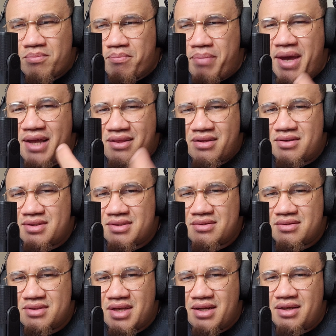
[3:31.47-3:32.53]
better
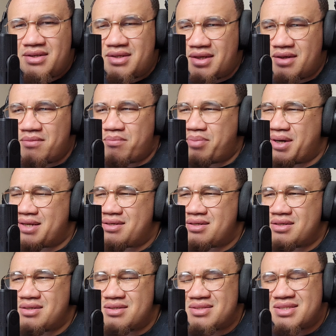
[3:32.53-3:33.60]
than it did. But
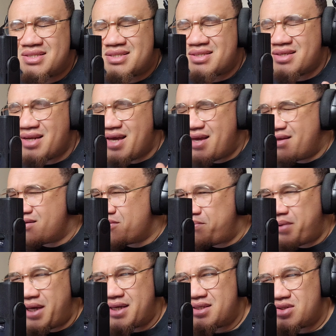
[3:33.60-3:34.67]
the snail
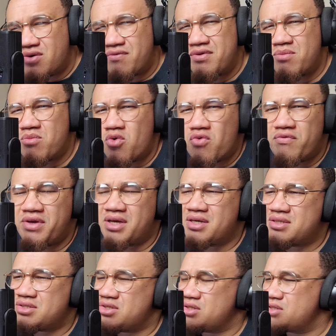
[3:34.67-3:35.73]
pace of the movie
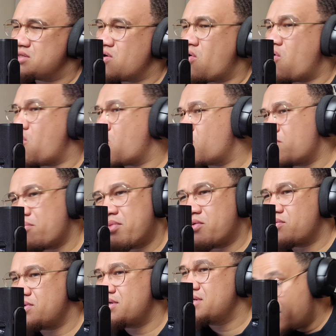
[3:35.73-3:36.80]
is just
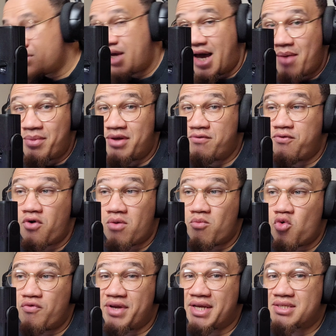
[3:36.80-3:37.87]
horrible. I mean, for a
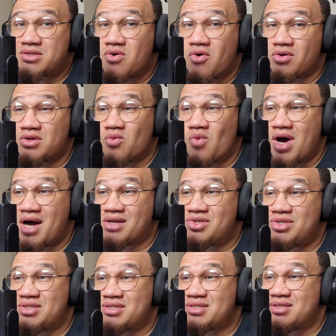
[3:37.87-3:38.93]
movie that's called The
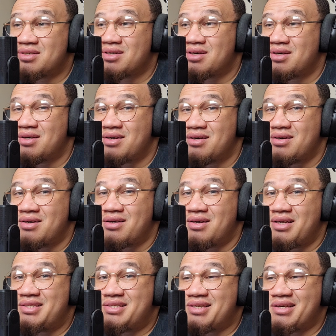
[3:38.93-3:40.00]
Watchers,
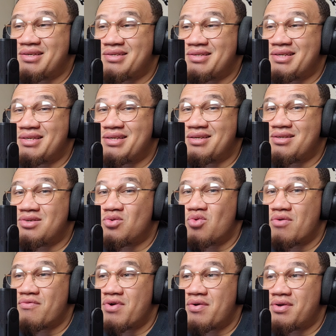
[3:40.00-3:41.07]
it certainly didn't do
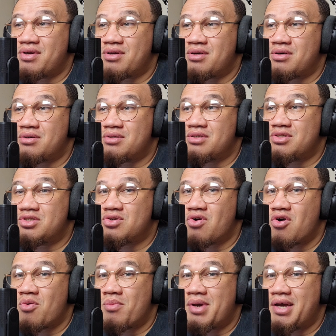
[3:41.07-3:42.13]
a very good
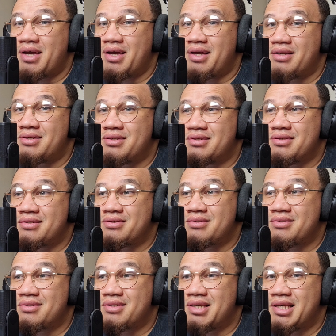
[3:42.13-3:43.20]
job at
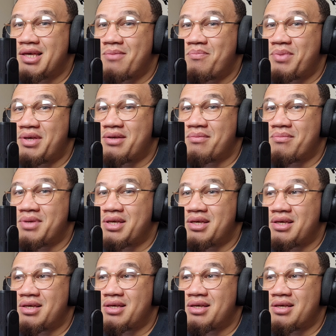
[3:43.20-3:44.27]
keeping
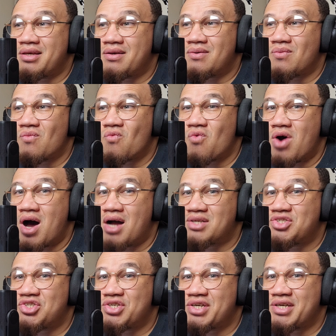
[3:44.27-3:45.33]
me
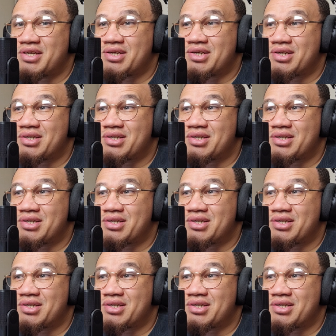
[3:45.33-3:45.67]
watching.